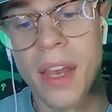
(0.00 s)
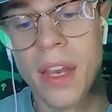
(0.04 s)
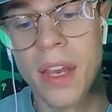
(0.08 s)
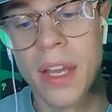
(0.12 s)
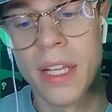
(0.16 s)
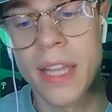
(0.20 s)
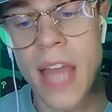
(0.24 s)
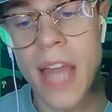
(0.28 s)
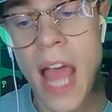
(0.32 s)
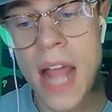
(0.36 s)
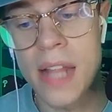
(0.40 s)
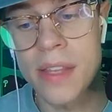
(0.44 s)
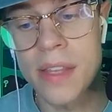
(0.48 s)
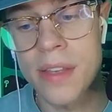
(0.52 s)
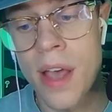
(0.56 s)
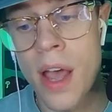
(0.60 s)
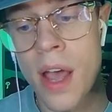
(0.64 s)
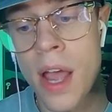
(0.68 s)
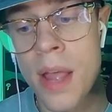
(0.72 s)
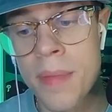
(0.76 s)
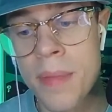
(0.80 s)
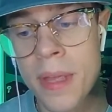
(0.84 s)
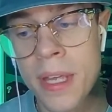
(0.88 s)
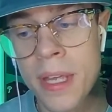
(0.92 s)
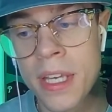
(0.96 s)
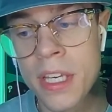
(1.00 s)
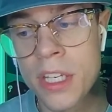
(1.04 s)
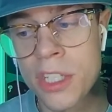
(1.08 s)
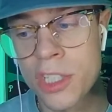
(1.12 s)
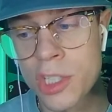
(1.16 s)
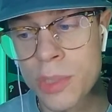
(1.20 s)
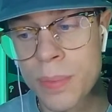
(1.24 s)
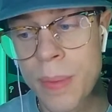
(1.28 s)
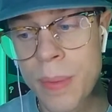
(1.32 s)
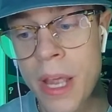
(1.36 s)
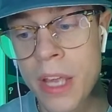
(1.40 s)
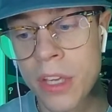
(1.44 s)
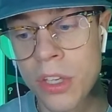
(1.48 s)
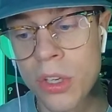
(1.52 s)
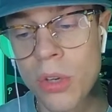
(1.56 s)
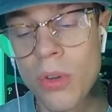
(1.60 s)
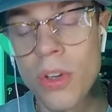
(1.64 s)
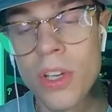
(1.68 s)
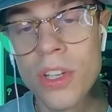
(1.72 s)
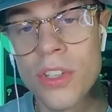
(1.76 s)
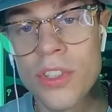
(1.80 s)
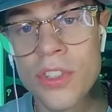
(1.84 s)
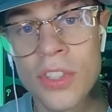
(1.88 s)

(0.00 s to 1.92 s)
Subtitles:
Like that time that he spent, you can